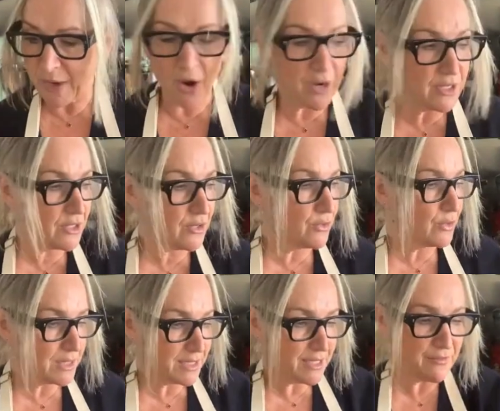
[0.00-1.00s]
we're going
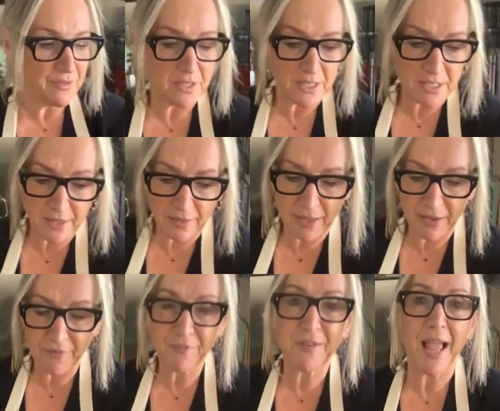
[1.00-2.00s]
to sift
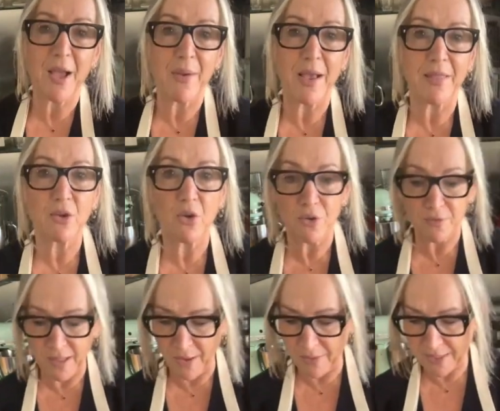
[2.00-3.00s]
the flour and the corn
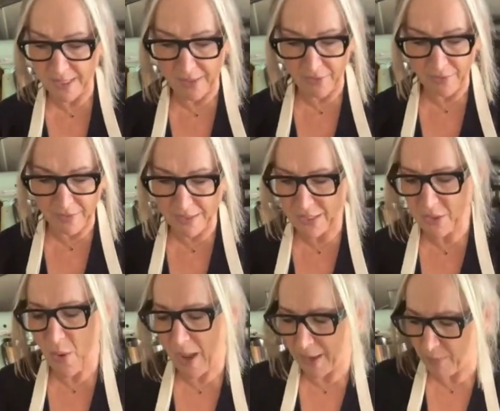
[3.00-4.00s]
flour together. I think this is
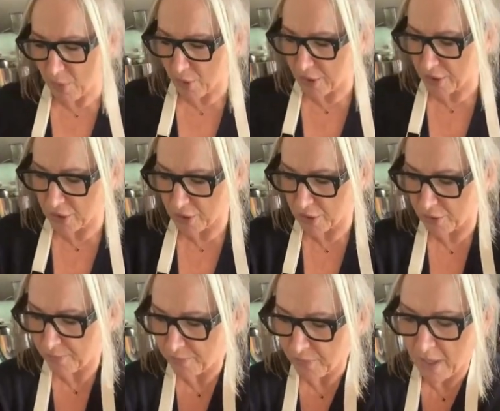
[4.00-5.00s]
quite important to
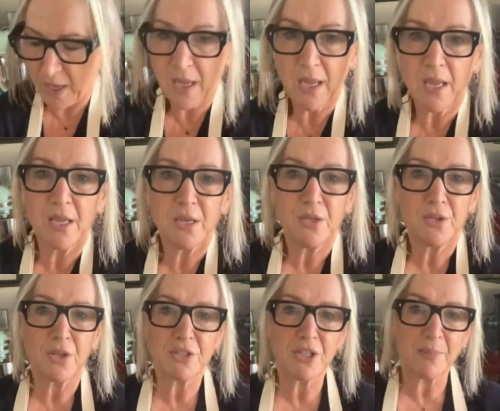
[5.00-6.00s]
do.
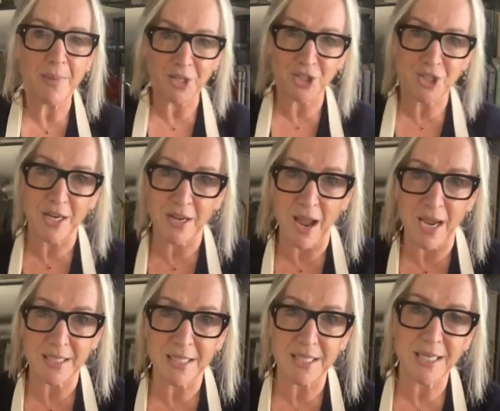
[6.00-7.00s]
Not so much to
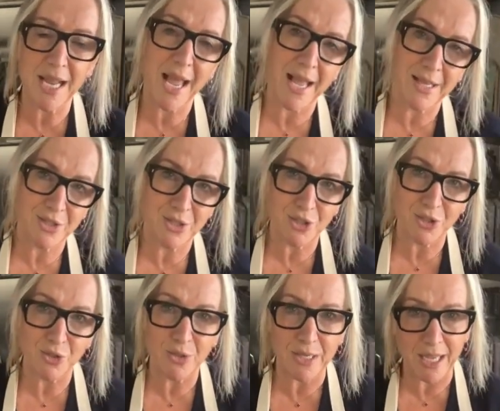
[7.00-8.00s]
lighten as
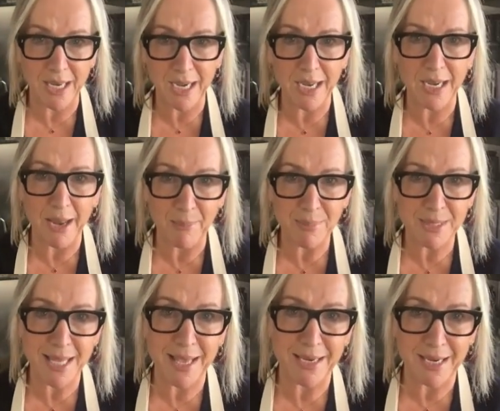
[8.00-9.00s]
to get any
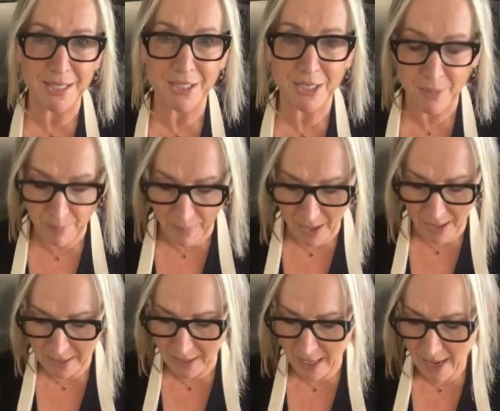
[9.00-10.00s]
lumps out and to
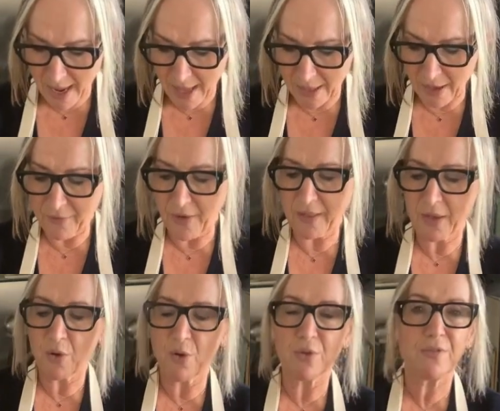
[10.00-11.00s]
combine. And I find
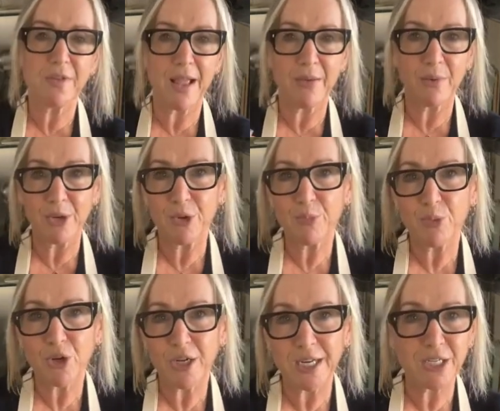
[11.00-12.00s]
that corn flour, when you
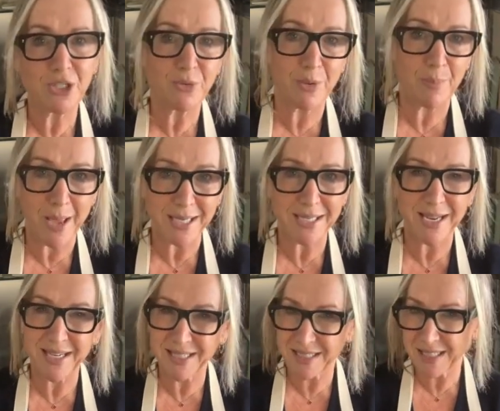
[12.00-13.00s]
put it into a
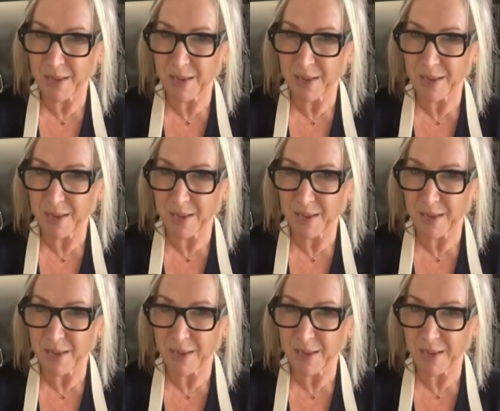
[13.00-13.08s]
batter, it